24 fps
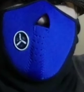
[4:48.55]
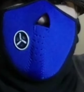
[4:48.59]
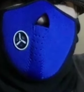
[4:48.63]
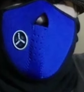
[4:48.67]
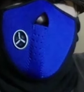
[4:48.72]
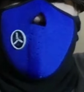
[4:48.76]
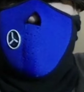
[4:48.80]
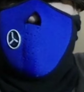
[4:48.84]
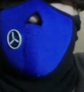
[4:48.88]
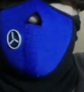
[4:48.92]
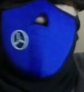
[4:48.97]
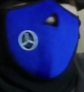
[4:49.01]

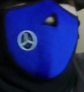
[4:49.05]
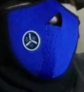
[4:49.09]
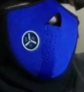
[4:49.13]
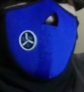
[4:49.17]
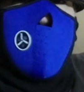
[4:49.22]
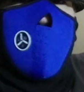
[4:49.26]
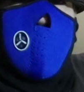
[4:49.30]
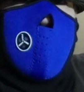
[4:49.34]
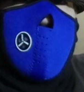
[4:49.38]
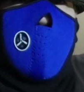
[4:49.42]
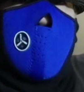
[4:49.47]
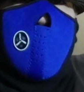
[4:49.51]
I see other
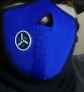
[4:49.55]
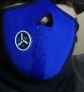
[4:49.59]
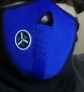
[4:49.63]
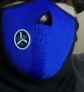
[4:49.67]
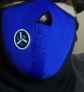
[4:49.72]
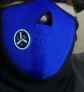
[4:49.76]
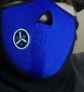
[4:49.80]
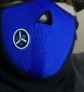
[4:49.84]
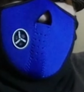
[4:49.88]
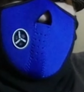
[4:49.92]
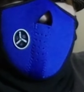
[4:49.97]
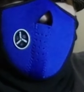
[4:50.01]
people
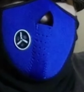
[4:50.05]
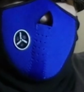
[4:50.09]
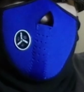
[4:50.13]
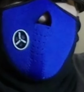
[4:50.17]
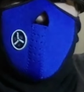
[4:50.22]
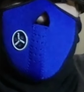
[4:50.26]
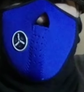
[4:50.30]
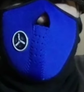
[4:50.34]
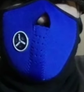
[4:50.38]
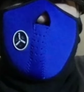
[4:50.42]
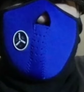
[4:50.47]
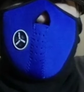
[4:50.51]
on uh,
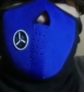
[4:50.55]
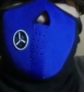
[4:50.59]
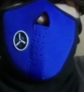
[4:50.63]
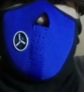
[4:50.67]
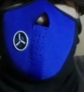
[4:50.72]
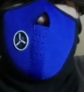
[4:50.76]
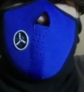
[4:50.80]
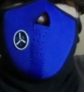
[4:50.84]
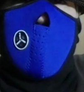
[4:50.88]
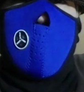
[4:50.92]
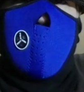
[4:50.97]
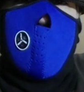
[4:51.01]
Facebook